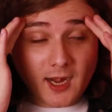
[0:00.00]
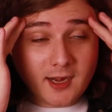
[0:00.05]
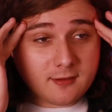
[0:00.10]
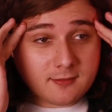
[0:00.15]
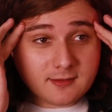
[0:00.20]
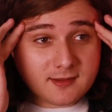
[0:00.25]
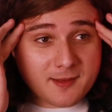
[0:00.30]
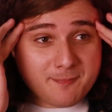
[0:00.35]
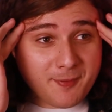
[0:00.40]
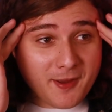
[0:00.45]
I
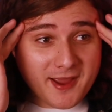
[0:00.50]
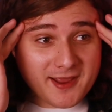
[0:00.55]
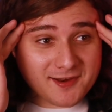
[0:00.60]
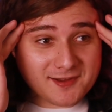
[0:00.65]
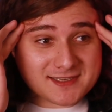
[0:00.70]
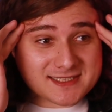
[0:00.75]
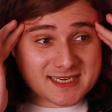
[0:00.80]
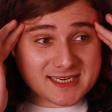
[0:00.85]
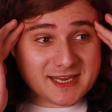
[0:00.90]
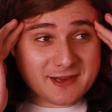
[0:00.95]
don't think they're
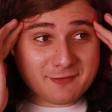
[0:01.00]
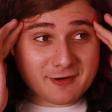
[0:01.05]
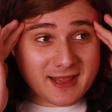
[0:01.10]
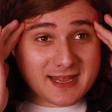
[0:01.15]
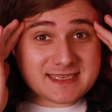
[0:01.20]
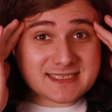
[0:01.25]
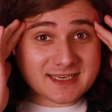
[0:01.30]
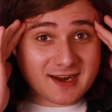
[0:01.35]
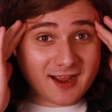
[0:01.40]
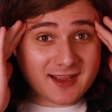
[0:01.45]
biologically
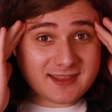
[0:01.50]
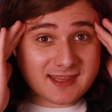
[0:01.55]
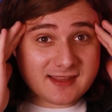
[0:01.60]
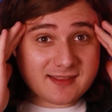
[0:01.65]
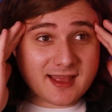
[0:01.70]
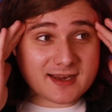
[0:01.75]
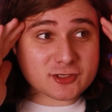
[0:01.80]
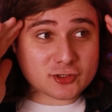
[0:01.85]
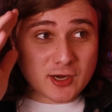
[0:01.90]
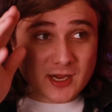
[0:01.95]
related. I
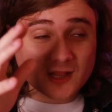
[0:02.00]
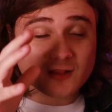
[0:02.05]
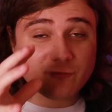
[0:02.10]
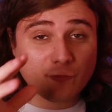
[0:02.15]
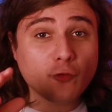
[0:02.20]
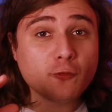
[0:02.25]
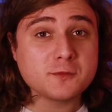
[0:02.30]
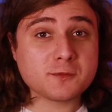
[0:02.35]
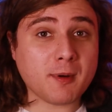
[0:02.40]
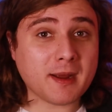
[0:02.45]
think they're
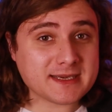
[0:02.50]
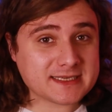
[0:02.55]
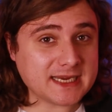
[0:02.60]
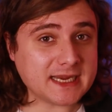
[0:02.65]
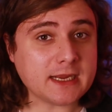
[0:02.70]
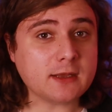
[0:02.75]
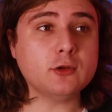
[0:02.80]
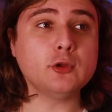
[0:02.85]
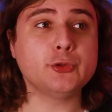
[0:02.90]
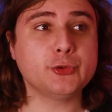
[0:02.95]
transformed by
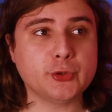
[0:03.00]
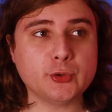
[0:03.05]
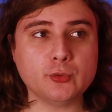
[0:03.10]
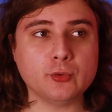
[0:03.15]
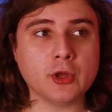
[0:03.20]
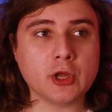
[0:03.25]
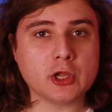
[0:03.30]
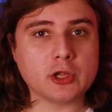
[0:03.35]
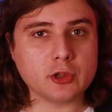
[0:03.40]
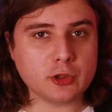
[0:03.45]
Tingle
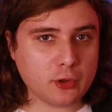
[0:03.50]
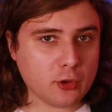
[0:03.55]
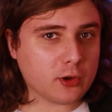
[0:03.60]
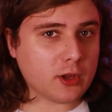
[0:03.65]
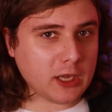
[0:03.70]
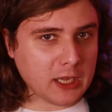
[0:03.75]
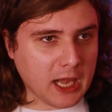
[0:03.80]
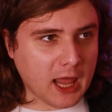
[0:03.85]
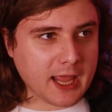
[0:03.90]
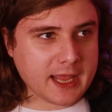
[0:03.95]
to
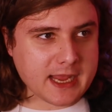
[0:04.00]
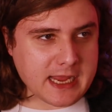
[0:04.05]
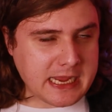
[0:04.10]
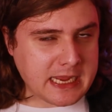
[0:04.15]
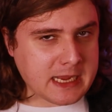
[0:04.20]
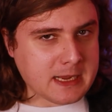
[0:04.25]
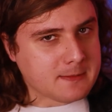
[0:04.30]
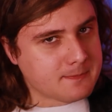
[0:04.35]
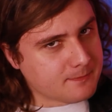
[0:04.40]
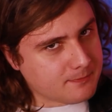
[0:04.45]
look
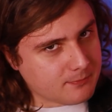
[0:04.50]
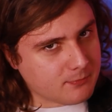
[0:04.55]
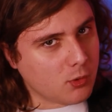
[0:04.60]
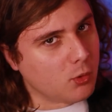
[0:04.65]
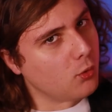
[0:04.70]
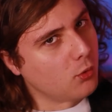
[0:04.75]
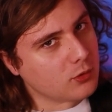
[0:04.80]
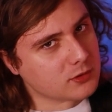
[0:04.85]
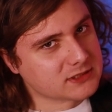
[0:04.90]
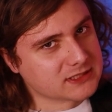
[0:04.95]
like
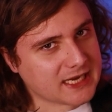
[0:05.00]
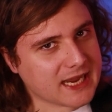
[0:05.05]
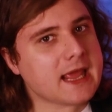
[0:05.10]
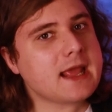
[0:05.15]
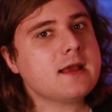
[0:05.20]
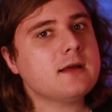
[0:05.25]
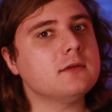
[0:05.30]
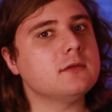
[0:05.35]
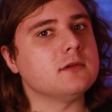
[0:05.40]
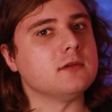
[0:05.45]
more
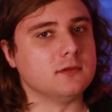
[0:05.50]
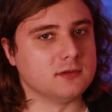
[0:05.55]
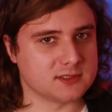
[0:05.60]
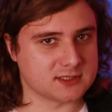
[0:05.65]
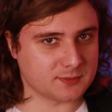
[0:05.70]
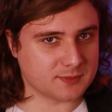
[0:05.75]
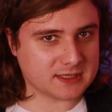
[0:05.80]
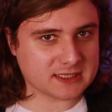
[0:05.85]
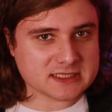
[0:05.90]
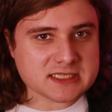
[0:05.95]

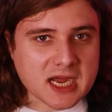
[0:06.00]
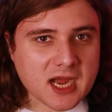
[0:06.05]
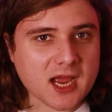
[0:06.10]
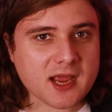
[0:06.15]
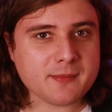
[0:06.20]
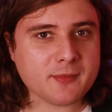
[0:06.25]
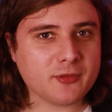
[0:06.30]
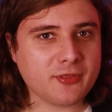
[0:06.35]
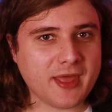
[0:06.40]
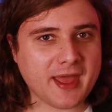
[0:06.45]
Tingles, with the
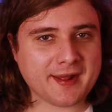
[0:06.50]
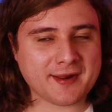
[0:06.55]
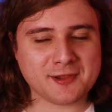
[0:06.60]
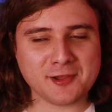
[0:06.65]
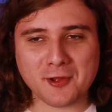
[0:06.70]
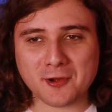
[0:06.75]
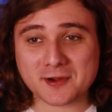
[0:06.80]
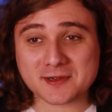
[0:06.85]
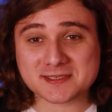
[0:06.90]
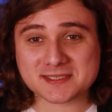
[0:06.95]
time on their
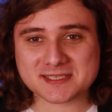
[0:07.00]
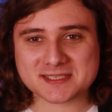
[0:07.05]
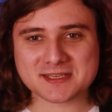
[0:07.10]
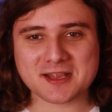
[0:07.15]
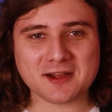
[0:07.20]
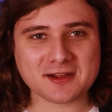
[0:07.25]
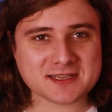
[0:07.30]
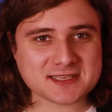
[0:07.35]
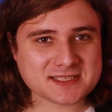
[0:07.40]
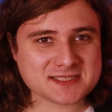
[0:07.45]
clock
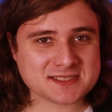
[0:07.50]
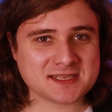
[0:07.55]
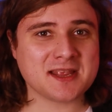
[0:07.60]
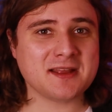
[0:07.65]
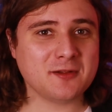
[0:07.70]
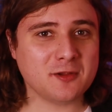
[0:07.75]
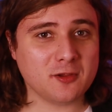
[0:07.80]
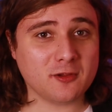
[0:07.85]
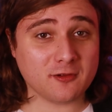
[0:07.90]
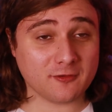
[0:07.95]
stuck
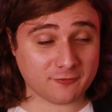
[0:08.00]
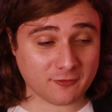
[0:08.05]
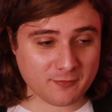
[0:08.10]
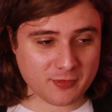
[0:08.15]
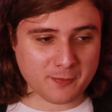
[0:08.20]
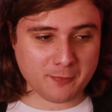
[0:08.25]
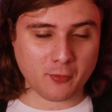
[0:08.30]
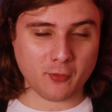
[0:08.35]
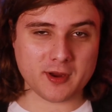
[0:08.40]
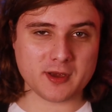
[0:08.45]
still
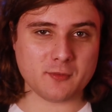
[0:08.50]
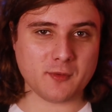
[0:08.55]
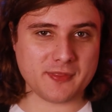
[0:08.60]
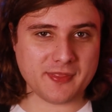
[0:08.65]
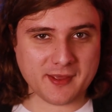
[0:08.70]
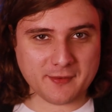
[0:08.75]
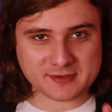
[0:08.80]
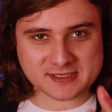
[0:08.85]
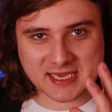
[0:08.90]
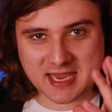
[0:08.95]
from the point
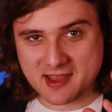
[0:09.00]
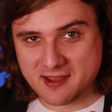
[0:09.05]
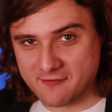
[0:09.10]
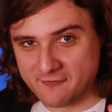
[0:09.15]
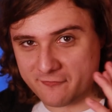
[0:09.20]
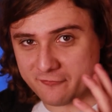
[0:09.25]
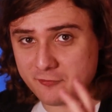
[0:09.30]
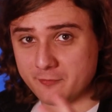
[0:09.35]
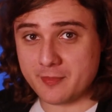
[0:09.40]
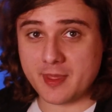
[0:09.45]
when they were
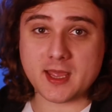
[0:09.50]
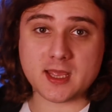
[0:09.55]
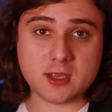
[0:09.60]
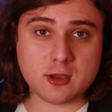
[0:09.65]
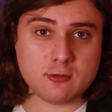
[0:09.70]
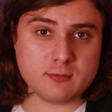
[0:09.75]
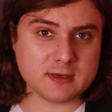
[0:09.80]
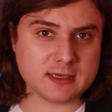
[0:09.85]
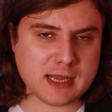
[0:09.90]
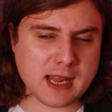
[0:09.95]
taken from their
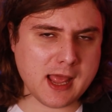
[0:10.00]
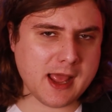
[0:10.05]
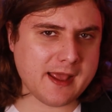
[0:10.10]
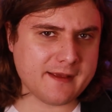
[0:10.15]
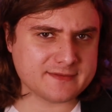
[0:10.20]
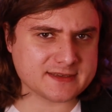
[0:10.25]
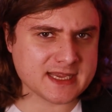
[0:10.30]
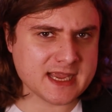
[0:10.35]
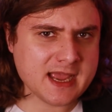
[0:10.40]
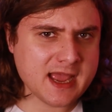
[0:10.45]
human
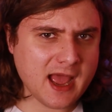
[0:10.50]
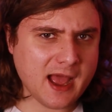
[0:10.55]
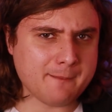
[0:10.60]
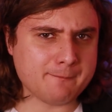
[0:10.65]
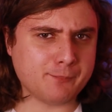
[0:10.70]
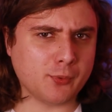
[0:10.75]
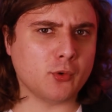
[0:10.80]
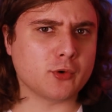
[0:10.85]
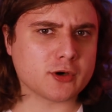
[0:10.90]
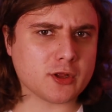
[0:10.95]
lives
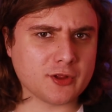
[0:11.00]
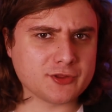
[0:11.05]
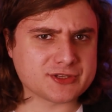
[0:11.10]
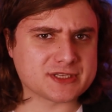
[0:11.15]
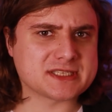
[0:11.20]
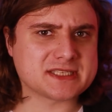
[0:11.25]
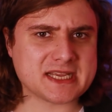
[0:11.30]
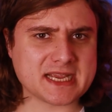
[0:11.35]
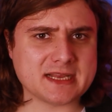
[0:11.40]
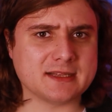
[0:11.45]
and brought
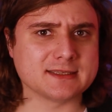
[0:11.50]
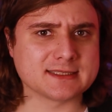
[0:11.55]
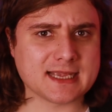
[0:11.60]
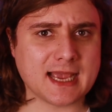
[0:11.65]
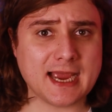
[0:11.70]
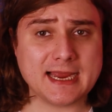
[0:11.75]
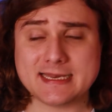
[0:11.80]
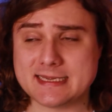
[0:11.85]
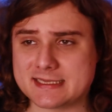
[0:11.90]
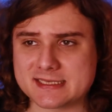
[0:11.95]
onto
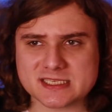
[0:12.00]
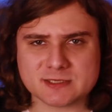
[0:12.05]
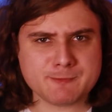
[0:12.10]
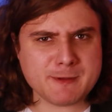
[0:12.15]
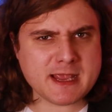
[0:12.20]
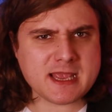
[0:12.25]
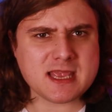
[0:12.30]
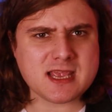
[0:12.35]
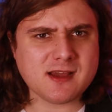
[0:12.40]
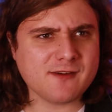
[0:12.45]
Tingle's Island.
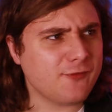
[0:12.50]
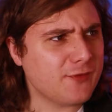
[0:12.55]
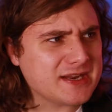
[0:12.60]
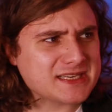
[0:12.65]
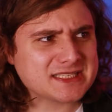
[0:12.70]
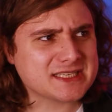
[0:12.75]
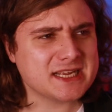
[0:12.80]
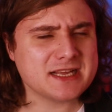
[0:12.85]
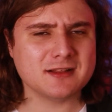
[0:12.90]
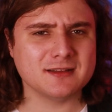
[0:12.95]
Speaking of
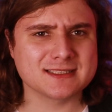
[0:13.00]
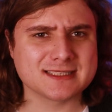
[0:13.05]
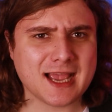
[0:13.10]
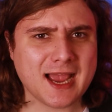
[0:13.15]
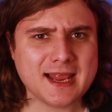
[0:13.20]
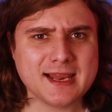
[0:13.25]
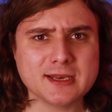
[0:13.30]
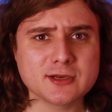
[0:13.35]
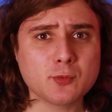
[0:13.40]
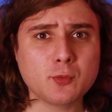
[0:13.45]
which, Tingle's
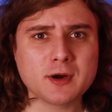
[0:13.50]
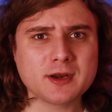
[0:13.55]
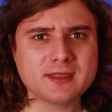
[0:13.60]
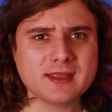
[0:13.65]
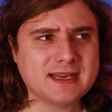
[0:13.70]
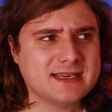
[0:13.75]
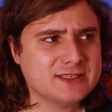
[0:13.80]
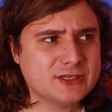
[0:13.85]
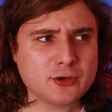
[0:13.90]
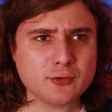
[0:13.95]
Island, what
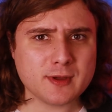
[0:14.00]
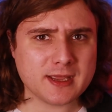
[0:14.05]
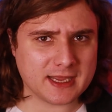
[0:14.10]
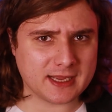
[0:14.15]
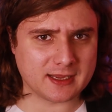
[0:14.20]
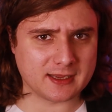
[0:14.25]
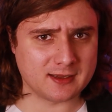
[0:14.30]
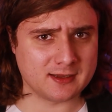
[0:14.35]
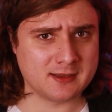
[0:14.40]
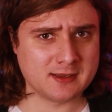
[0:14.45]
are they
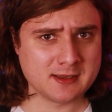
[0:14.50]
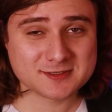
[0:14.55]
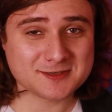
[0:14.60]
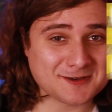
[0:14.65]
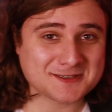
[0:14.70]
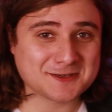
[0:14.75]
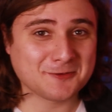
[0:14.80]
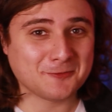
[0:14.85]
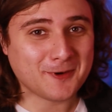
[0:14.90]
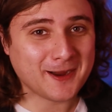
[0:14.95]
doing?
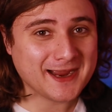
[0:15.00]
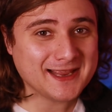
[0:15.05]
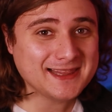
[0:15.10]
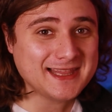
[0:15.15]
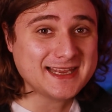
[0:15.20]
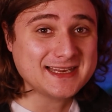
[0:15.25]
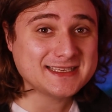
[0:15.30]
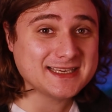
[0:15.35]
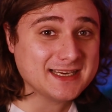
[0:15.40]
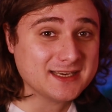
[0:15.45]
Dr.
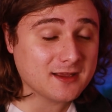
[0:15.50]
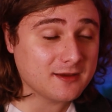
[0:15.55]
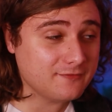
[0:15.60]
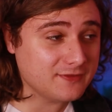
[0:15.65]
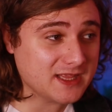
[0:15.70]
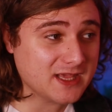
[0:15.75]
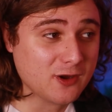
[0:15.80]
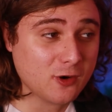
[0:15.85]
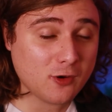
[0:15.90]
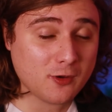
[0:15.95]
Wily did a
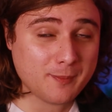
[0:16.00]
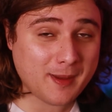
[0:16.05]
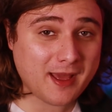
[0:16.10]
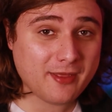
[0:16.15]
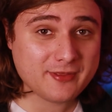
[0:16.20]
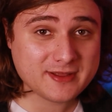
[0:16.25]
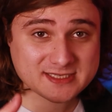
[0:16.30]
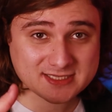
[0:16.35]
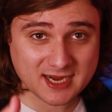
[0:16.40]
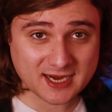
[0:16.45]
video
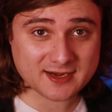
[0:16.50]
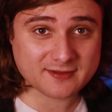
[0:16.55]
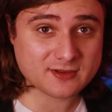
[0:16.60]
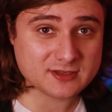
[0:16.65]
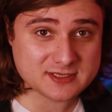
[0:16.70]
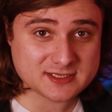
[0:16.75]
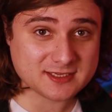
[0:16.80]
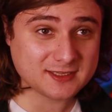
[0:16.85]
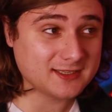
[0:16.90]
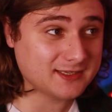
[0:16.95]
about this, kind of
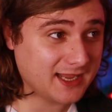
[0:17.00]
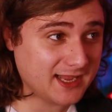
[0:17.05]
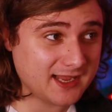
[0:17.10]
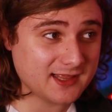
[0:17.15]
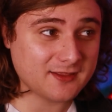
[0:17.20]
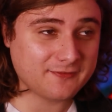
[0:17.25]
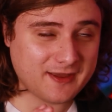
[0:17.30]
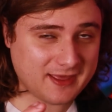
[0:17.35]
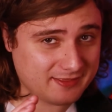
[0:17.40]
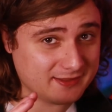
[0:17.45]

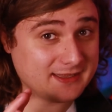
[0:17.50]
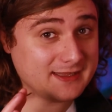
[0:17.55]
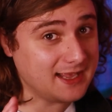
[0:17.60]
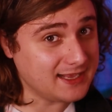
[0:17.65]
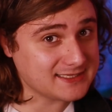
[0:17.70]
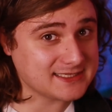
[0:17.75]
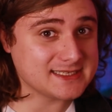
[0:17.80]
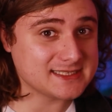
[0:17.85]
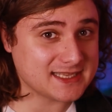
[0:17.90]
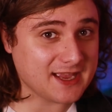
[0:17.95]
consolidating the fact that
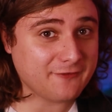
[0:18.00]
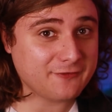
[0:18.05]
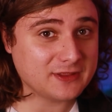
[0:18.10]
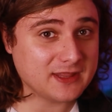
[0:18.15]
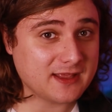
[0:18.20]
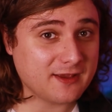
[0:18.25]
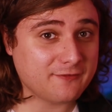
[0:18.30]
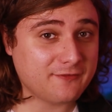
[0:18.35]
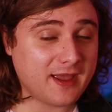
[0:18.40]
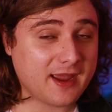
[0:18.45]
yes, he's
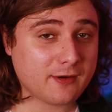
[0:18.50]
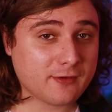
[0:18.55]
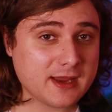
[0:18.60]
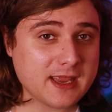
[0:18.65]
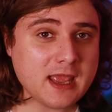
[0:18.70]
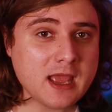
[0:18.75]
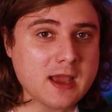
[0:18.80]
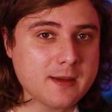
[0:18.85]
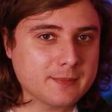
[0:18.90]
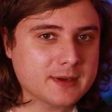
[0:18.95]
definitely a
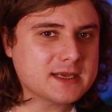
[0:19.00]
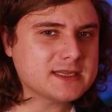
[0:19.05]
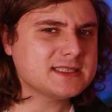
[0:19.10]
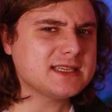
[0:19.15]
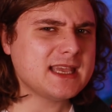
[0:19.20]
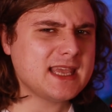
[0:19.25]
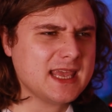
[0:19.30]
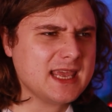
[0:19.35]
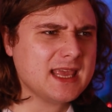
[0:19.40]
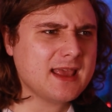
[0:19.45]
fairy,
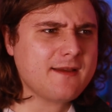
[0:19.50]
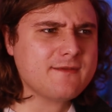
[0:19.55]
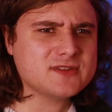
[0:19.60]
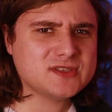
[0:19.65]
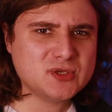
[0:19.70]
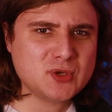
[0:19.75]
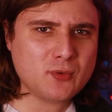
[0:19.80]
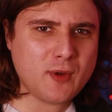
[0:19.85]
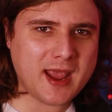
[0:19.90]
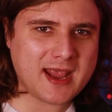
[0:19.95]
because he
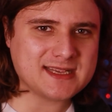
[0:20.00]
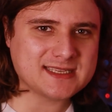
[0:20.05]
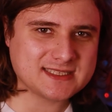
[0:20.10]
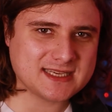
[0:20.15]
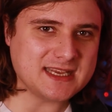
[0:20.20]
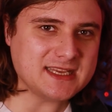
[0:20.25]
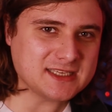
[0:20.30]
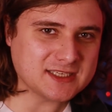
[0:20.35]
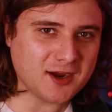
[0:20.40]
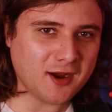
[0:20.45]
gives you a
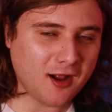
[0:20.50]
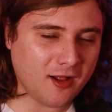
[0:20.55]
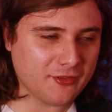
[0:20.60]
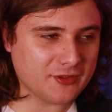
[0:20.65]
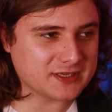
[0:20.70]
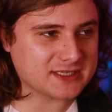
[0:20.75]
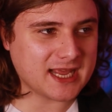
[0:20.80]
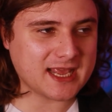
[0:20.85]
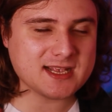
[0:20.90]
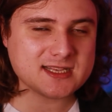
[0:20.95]
sea
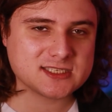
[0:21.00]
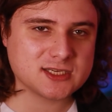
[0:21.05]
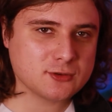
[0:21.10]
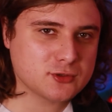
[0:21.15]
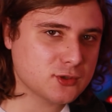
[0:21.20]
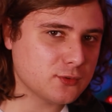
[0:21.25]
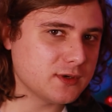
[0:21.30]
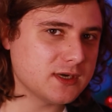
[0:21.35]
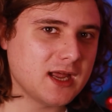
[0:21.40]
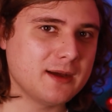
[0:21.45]
chart that takes
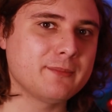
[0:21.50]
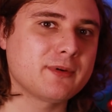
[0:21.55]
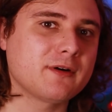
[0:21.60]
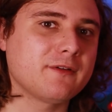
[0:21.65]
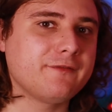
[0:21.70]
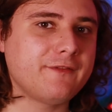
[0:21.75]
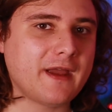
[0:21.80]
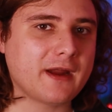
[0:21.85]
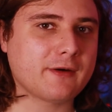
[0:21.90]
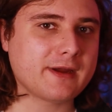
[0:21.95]
you to a
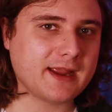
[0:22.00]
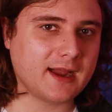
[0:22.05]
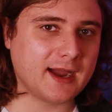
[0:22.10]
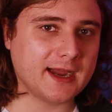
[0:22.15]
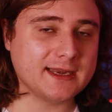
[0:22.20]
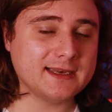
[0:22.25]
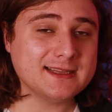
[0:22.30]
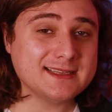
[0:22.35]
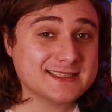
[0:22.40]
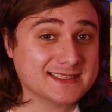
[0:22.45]
number of fairy
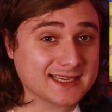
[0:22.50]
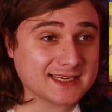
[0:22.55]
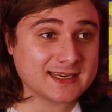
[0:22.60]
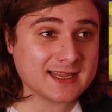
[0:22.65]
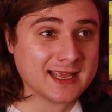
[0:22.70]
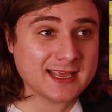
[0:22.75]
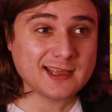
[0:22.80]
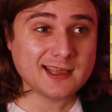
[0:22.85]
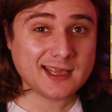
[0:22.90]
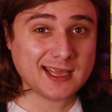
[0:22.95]
islands,
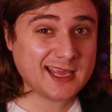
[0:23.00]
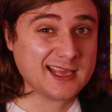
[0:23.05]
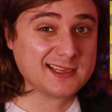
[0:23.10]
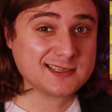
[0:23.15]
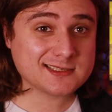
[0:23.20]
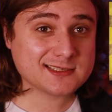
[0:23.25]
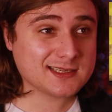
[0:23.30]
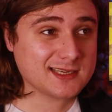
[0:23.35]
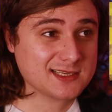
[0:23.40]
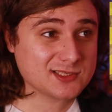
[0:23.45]
and
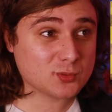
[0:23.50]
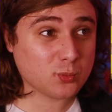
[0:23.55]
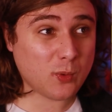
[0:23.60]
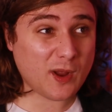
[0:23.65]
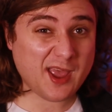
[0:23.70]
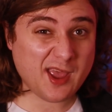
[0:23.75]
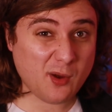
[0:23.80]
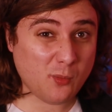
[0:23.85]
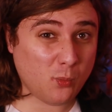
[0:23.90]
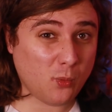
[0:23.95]
his is
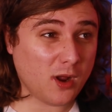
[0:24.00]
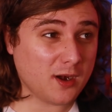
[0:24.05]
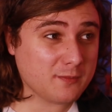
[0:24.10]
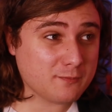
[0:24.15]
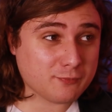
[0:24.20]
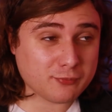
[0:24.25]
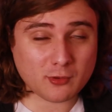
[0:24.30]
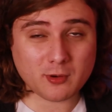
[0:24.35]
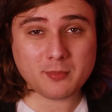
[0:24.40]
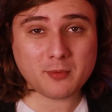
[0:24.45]
where
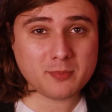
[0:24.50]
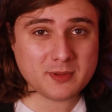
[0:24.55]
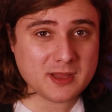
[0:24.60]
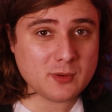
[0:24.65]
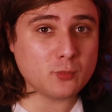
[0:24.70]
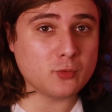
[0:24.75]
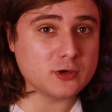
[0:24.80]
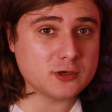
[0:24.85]
one probably